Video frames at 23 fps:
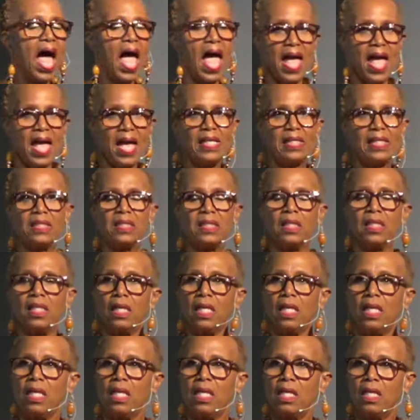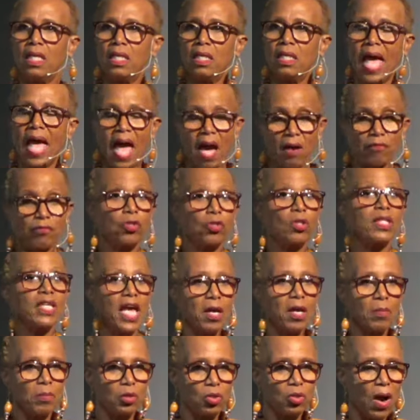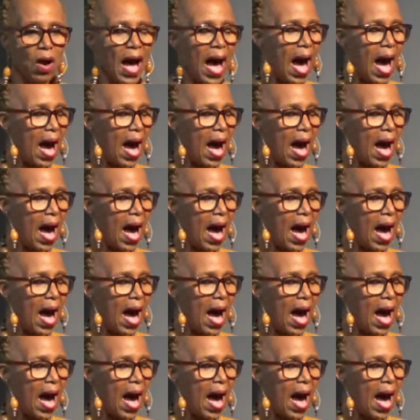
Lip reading: And after Labor Day,